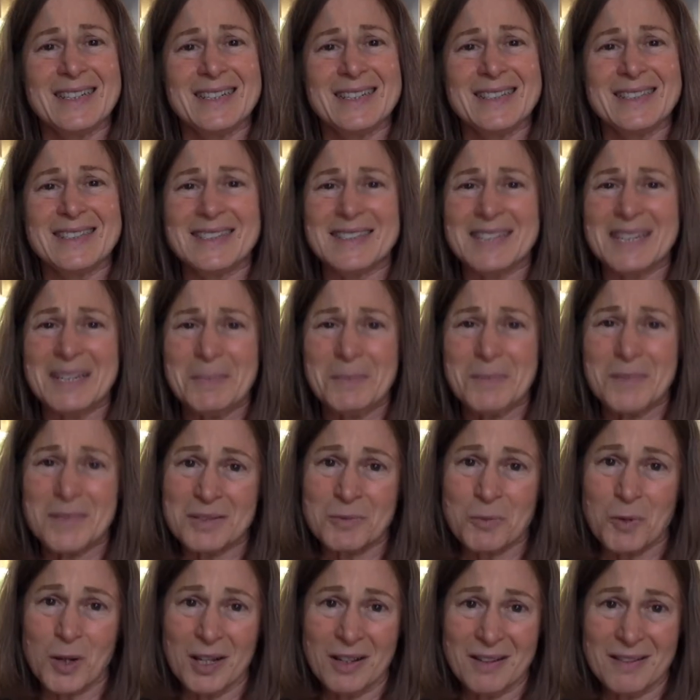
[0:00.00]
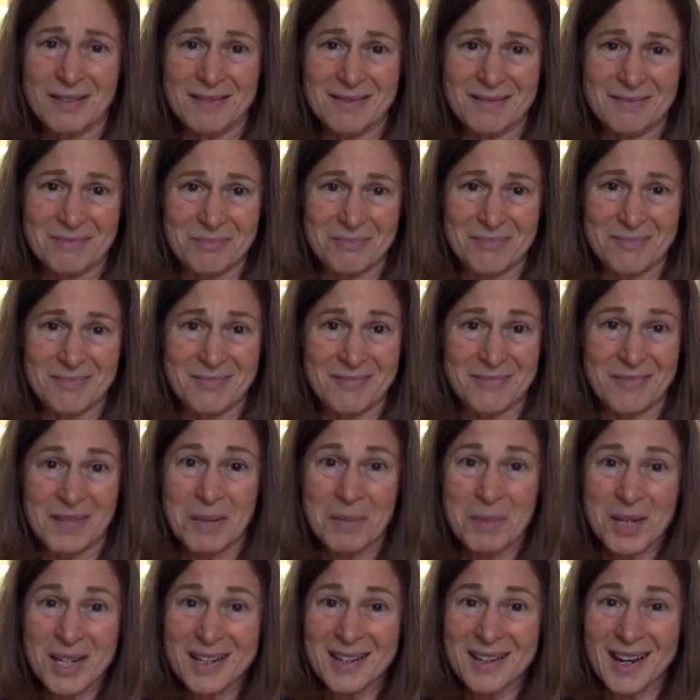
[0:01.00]
seems, well,
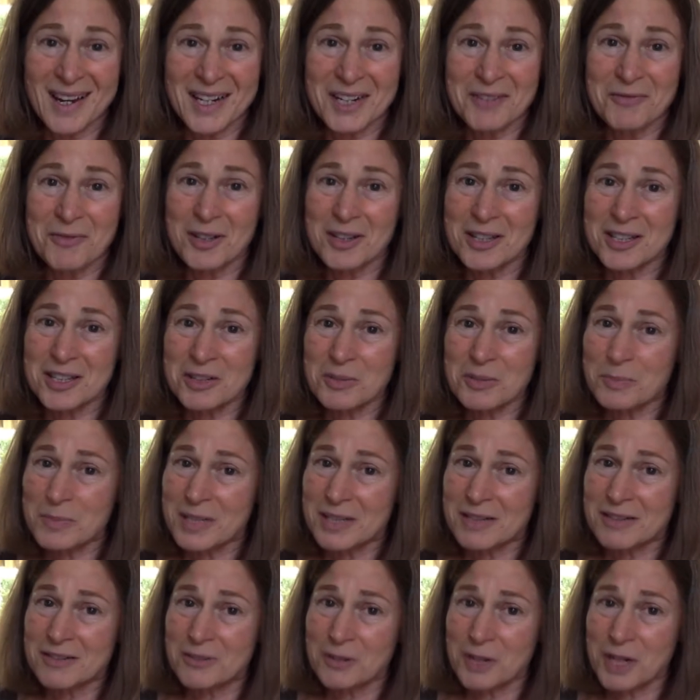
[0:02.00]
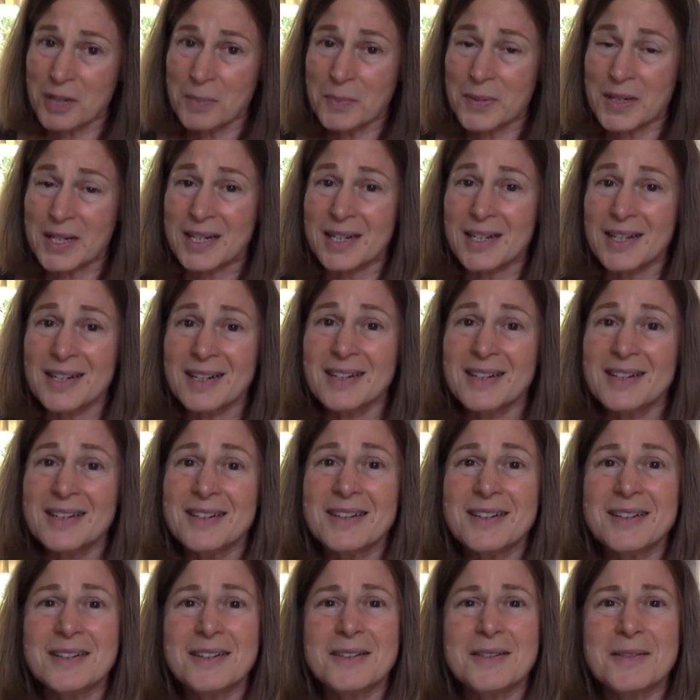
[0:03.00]
maybe kind of a little bit creepy.
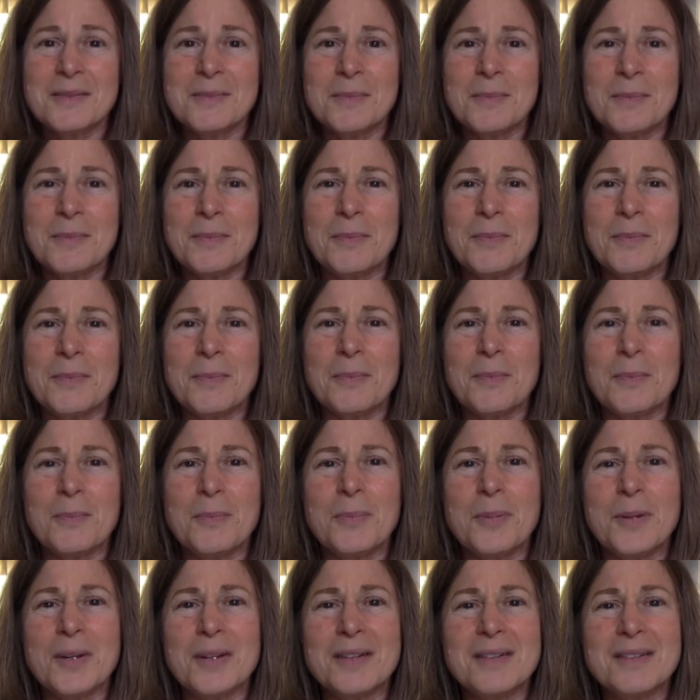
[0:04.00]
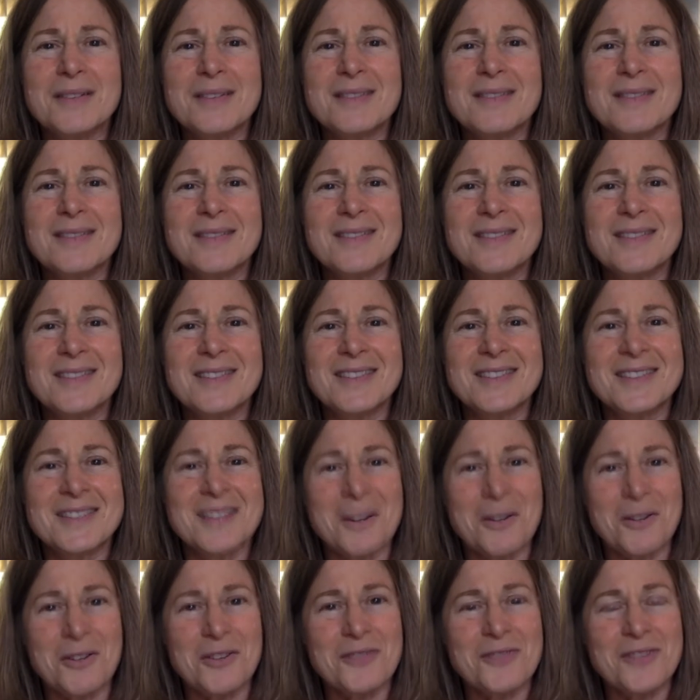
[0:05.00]
But
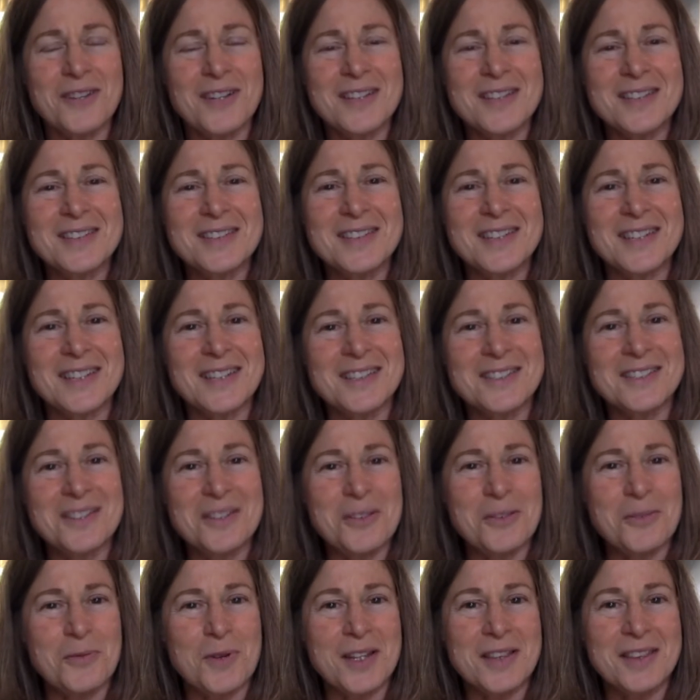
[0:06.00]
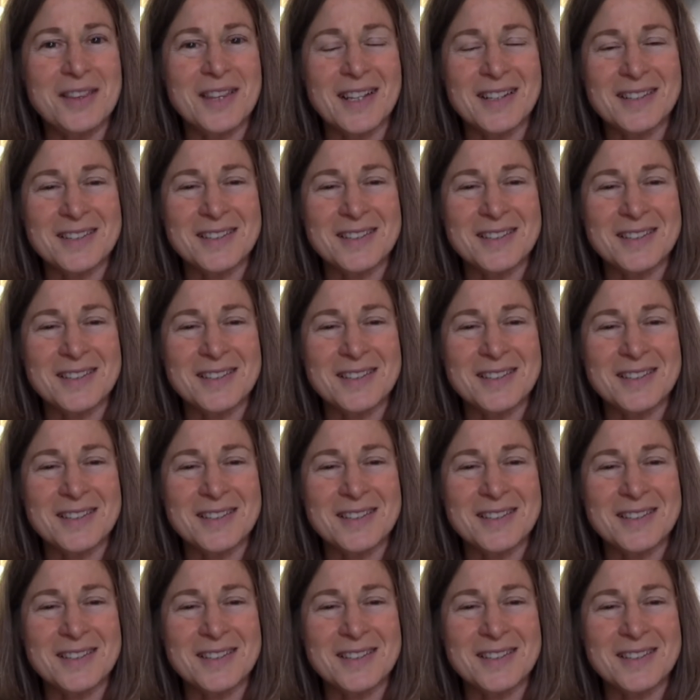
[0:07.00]
sacrifice is a thread that